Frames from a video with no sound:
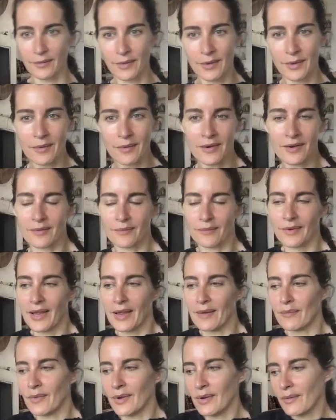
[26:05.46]

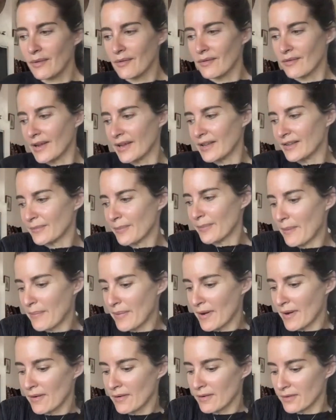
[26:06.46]
were raised by
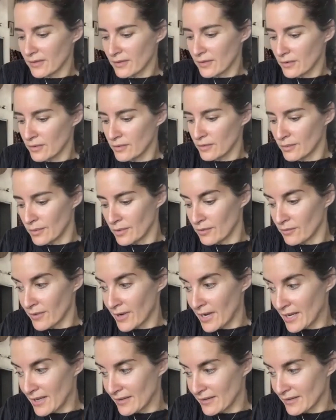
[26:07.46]
parents who were
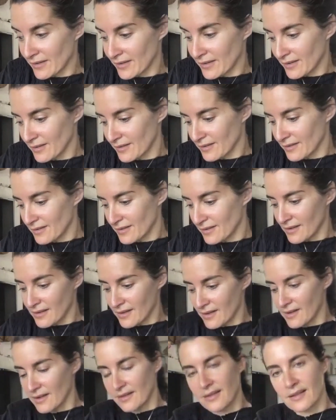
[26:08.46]
raised to
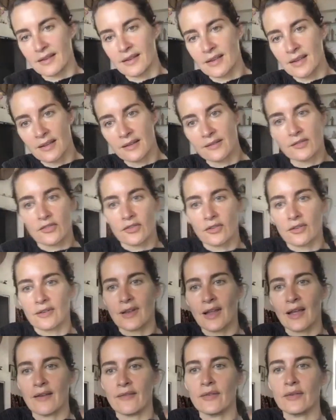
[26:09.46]
think that kids shouldn't
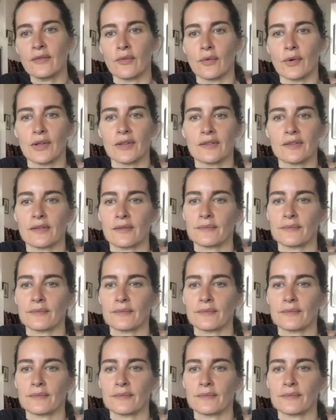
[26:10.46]
have a voice.